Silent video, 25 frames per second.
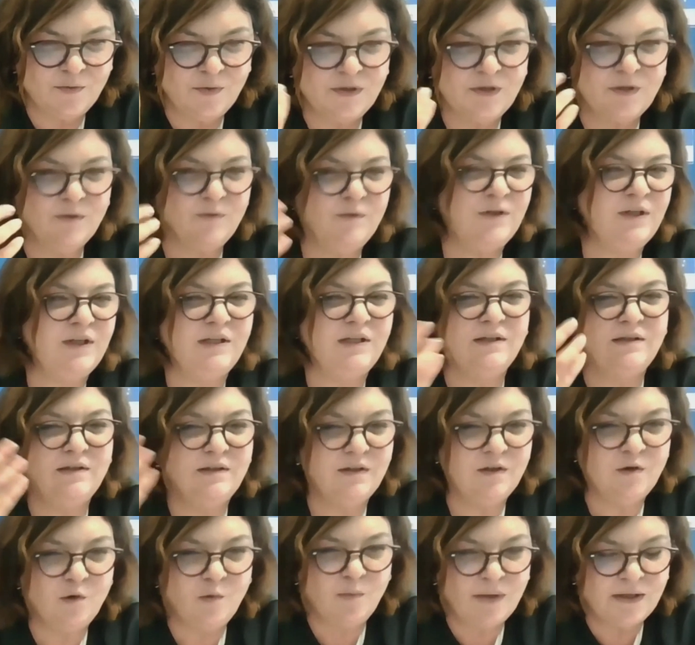We don't need,
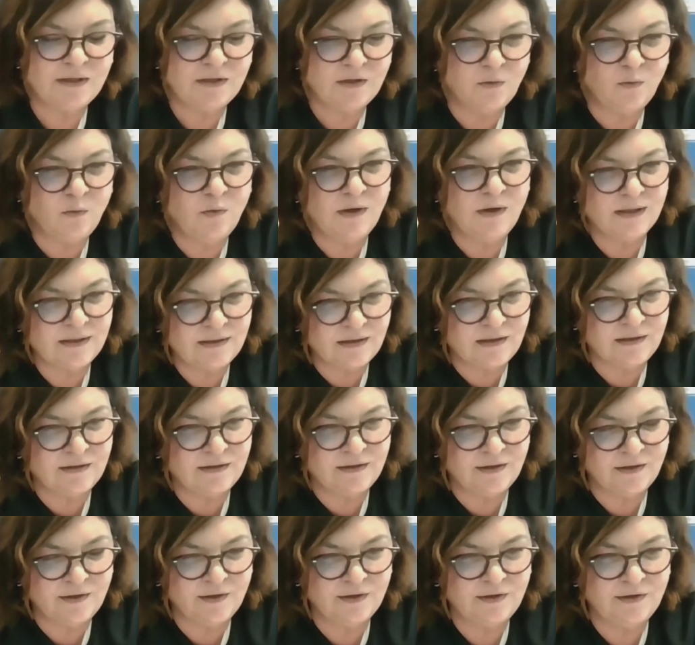no matter what
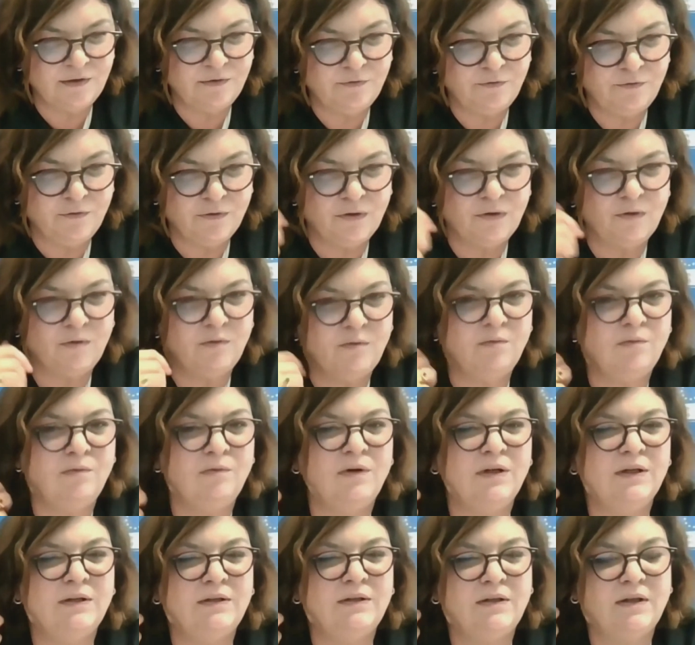alternative fuel, we
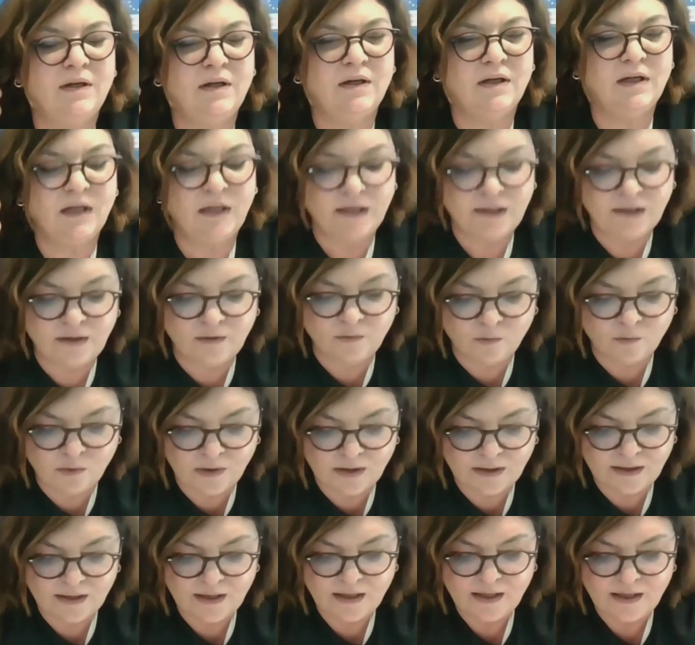want a clean
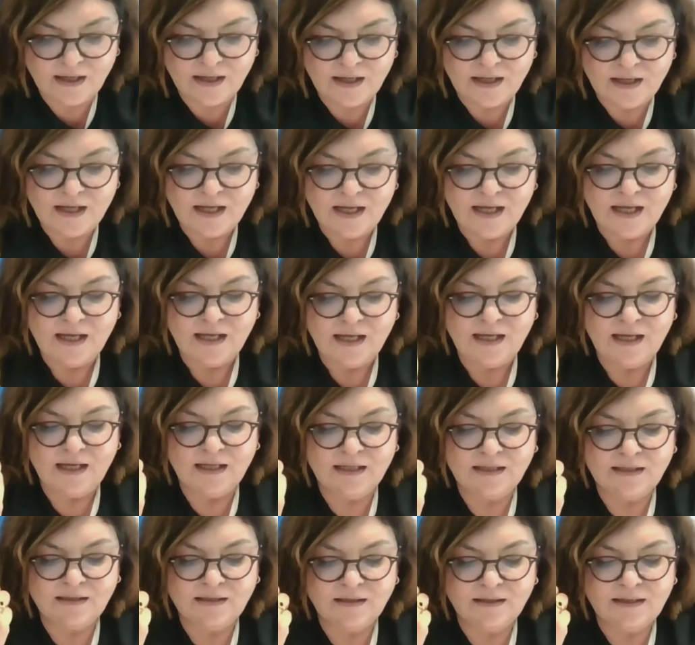one.
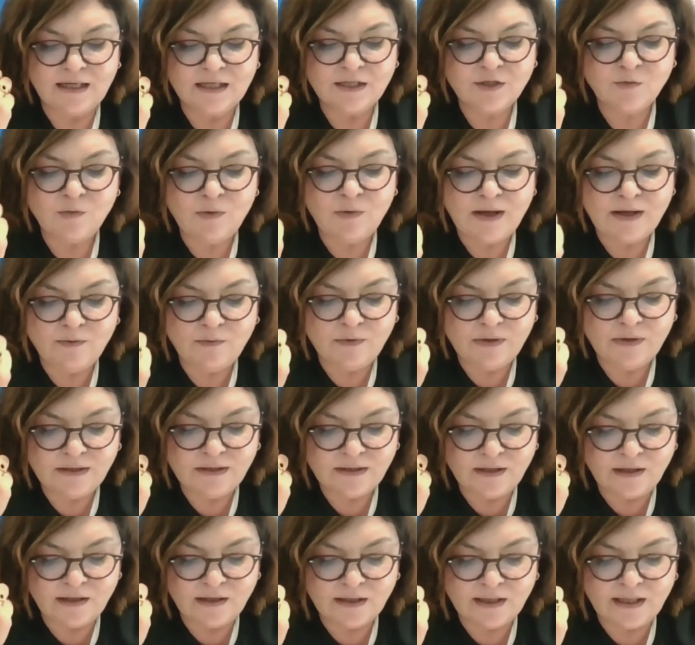And that's why we
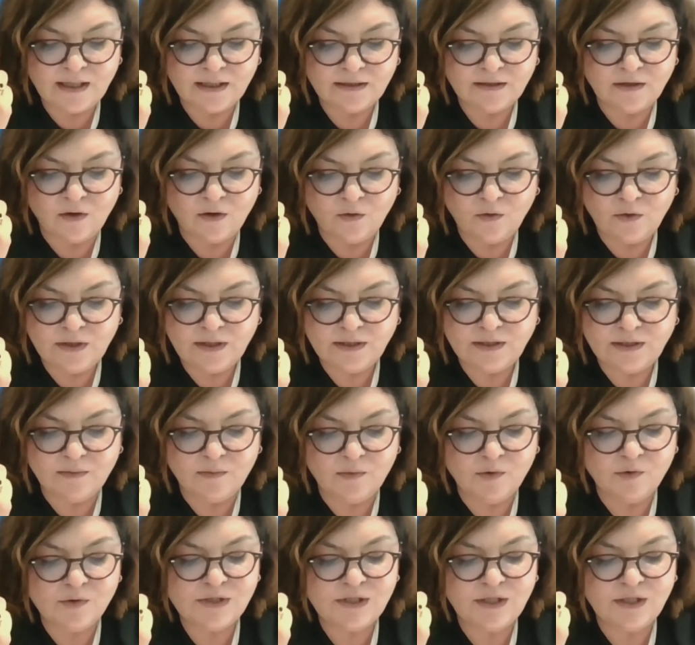target only the
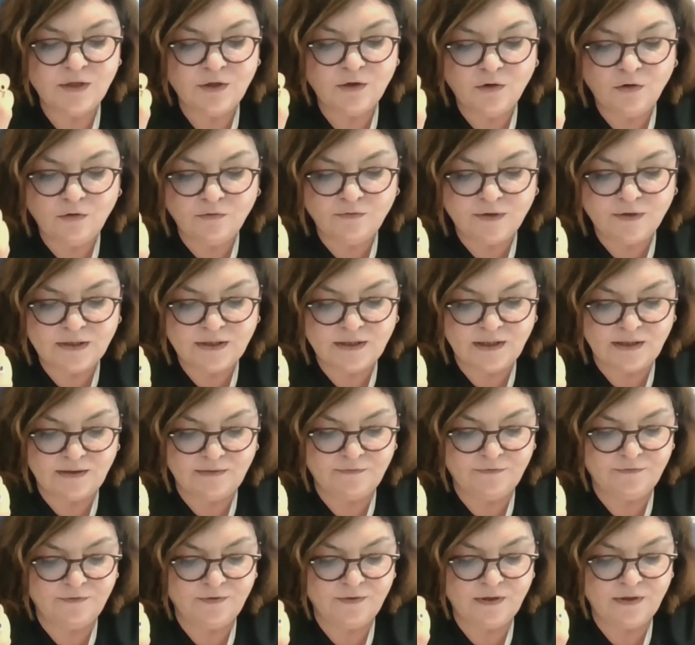most innovative
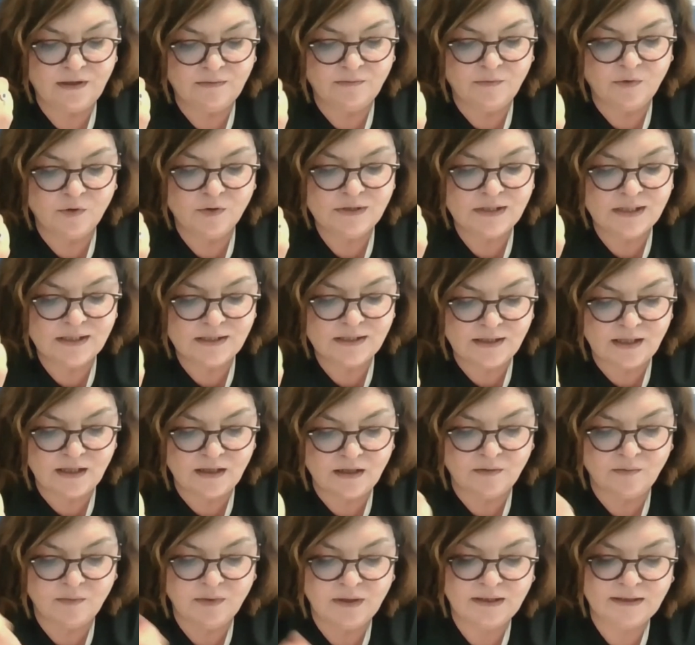and most
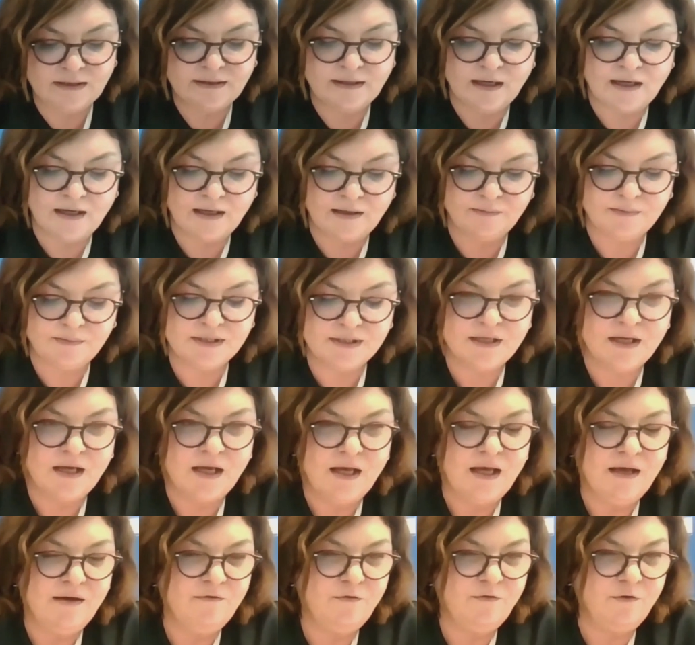sustainable types.
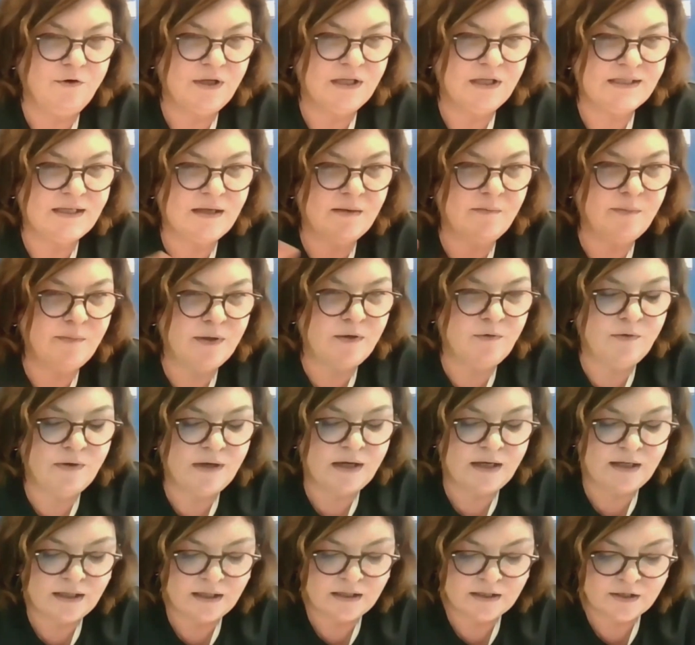For example, we
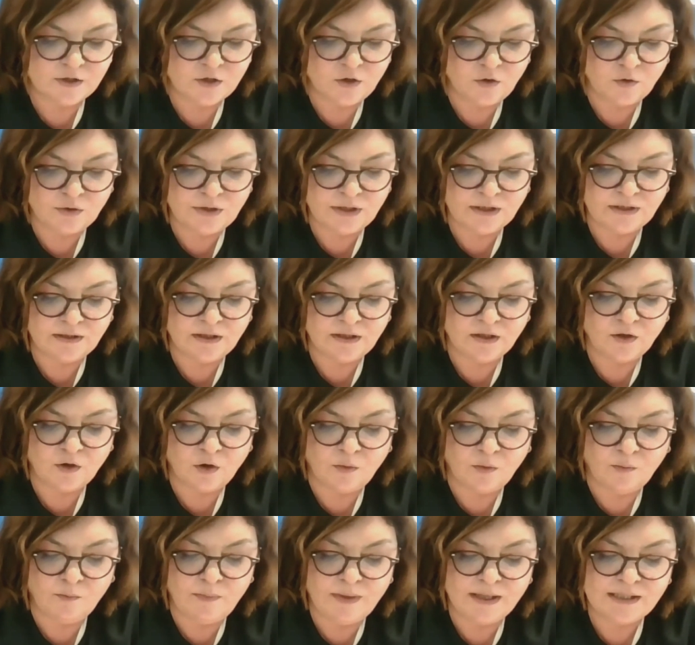are excluding the
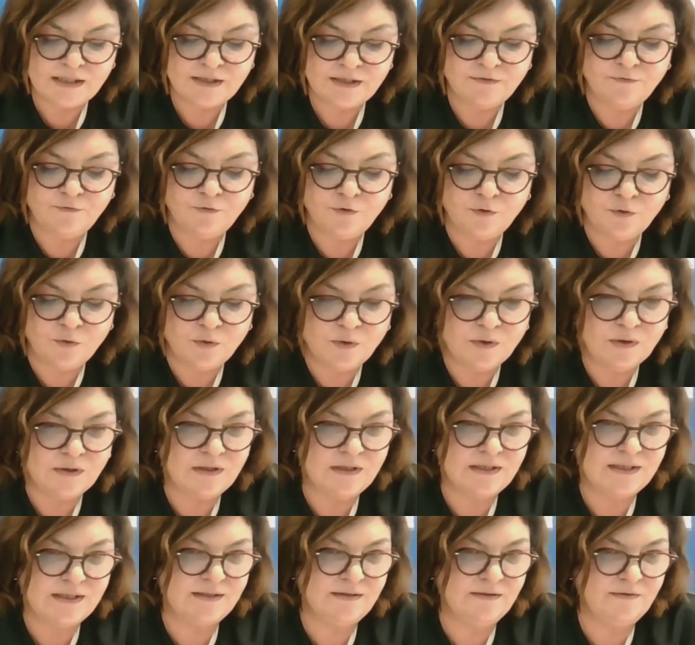crop-based
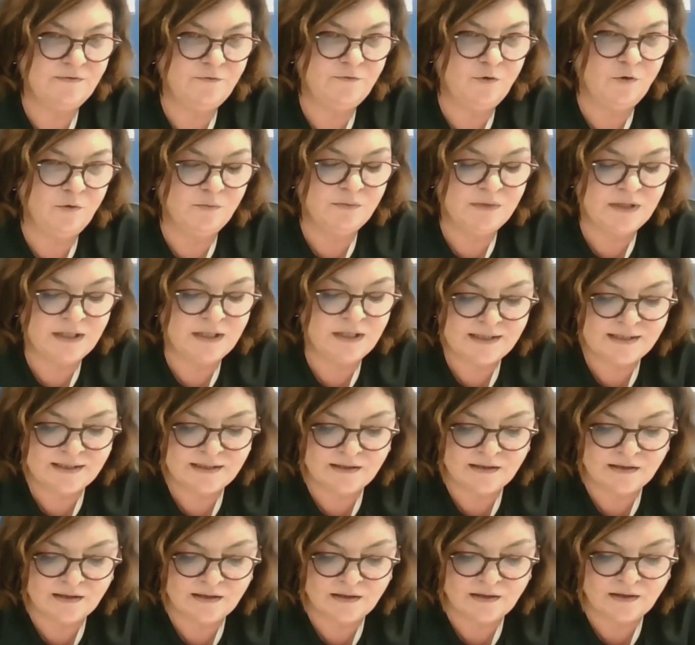fuels from this,
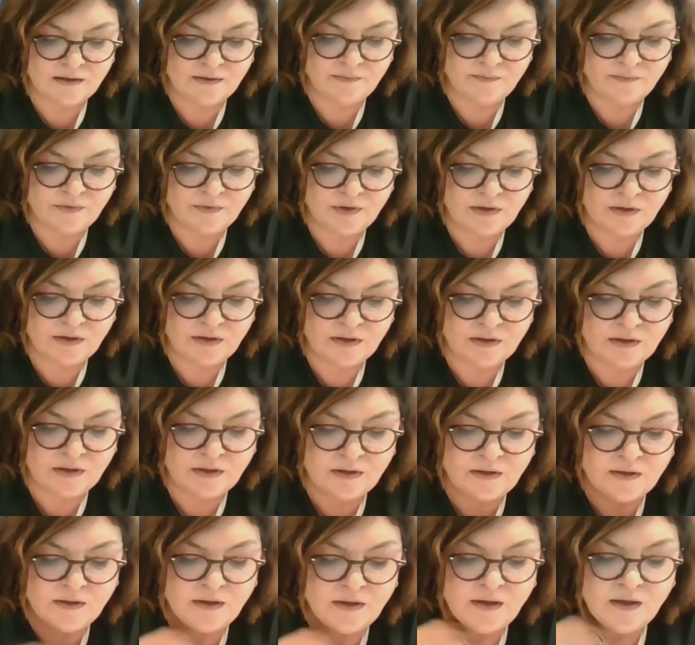
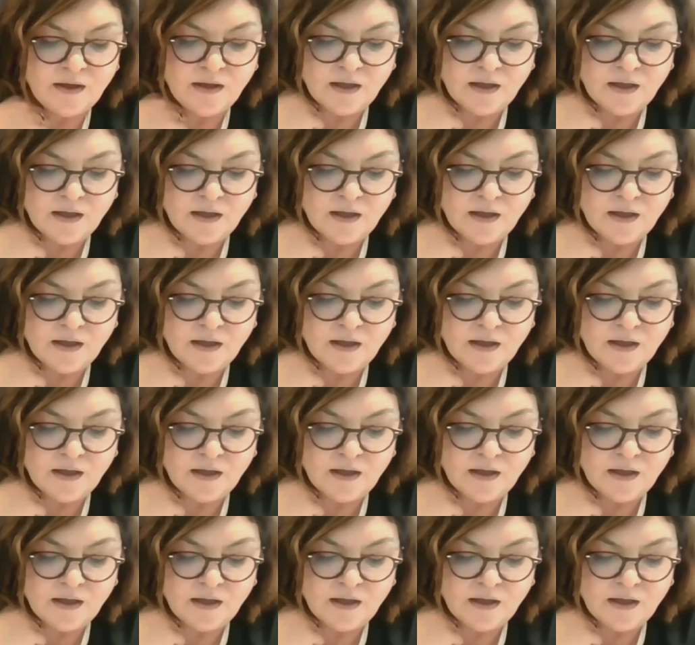from